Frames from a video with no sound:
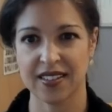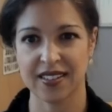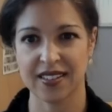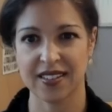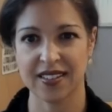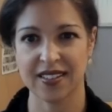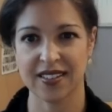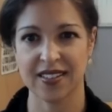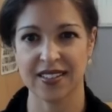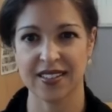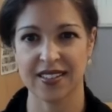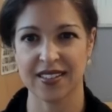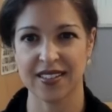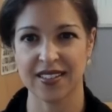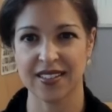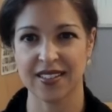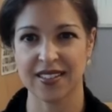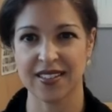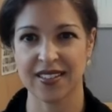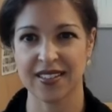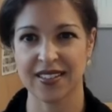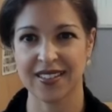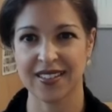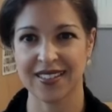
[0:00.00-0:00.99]

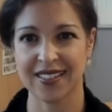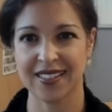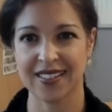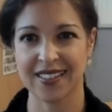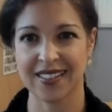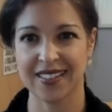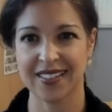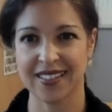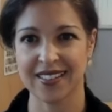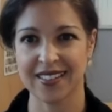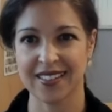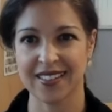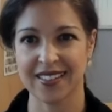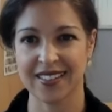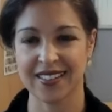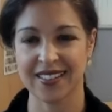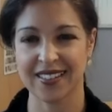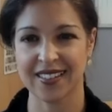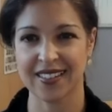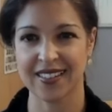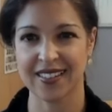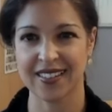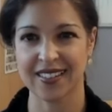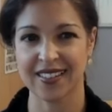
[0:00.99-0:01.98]

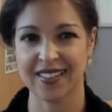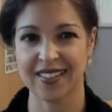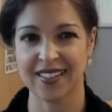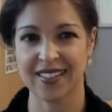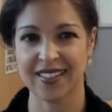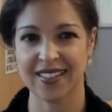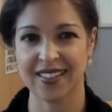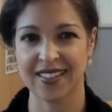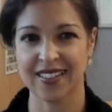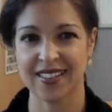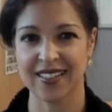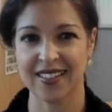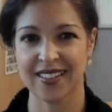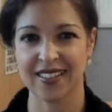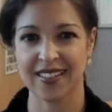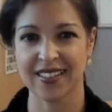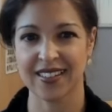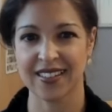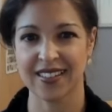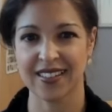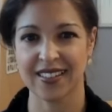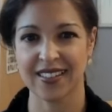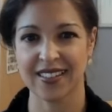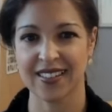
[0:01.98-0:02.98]

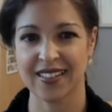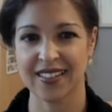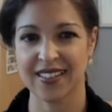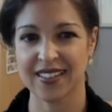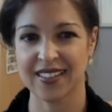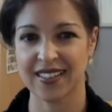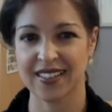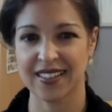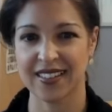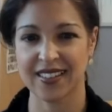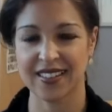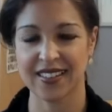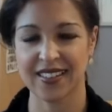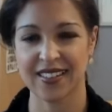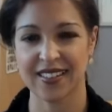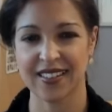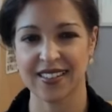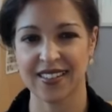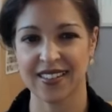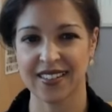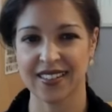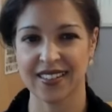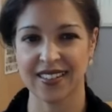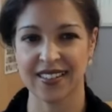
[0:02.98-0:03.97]

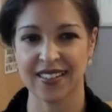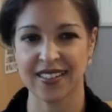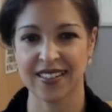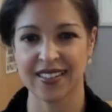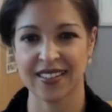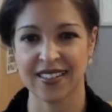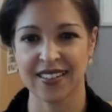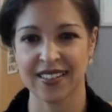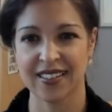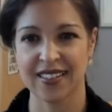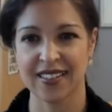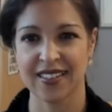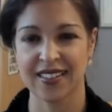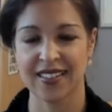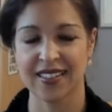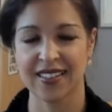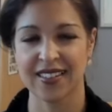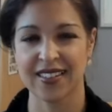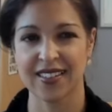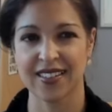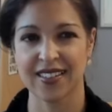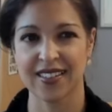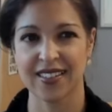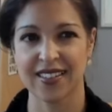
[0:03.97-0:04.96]

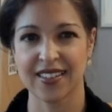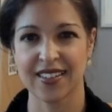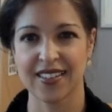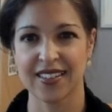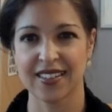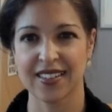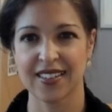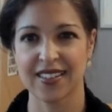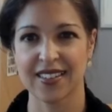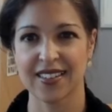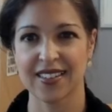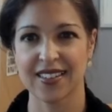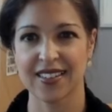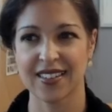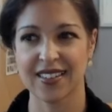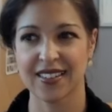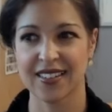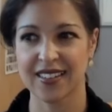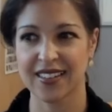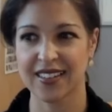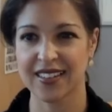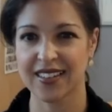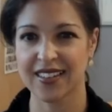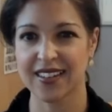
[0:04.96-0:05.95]

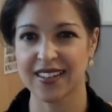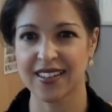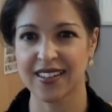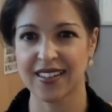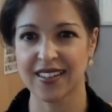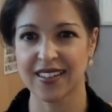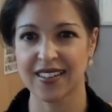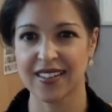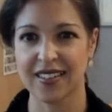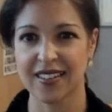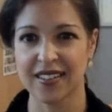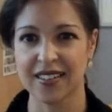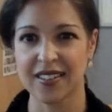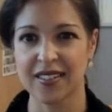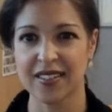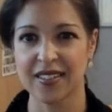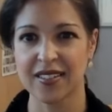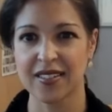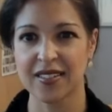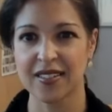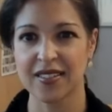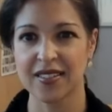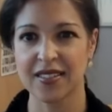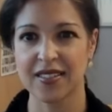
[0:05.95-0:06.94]

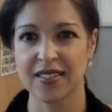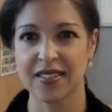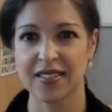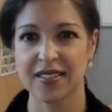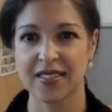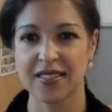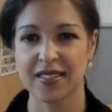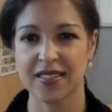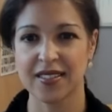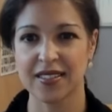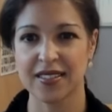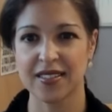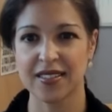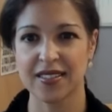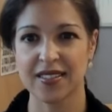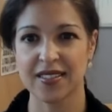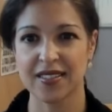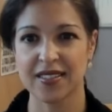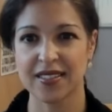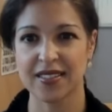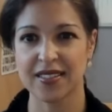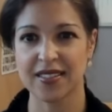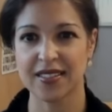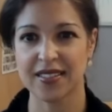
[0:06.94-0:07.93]

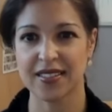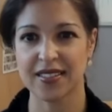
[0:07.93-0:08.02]
(silent)